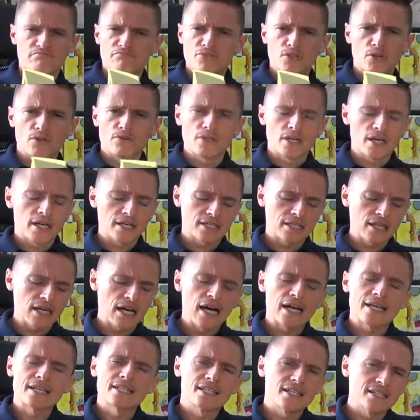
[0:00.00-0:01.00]
don't like it.
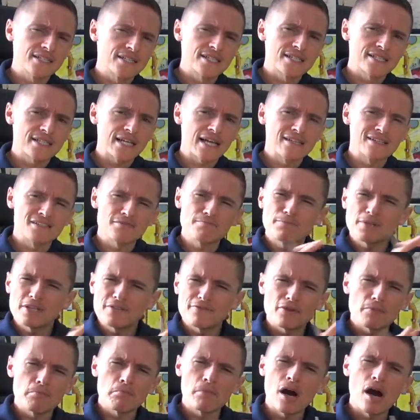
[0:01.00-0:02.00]
I can understand it. Bit
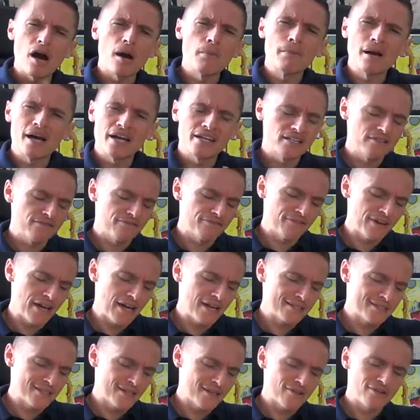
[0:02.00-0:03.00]
of a Marmite
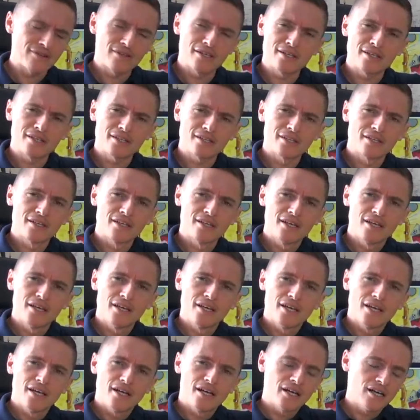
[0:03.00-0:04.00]
effect, I think.
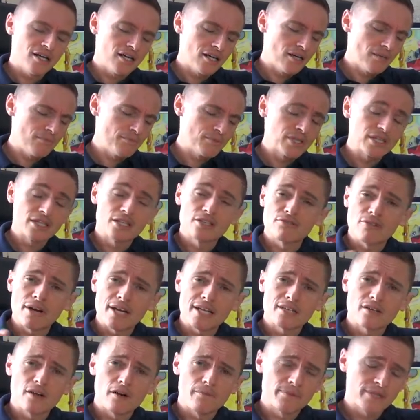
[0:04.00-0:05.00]
But a
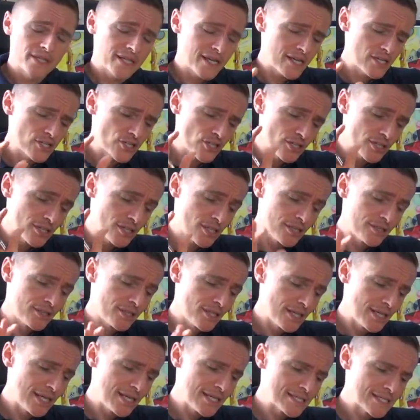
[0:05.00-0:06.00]
great complication
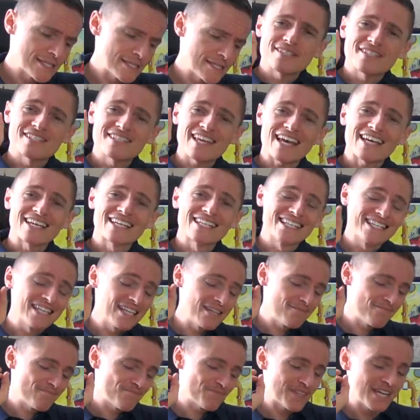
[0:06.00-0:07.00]
nonetheless.
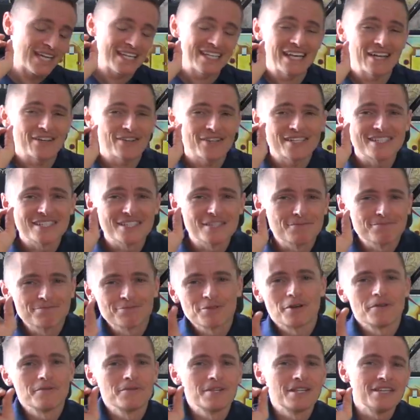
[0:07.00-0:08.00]
Secondly, now this is
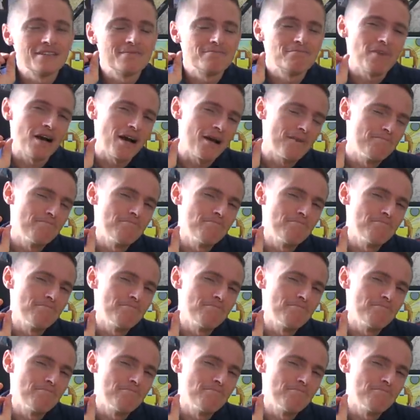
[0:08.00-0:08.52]
probably my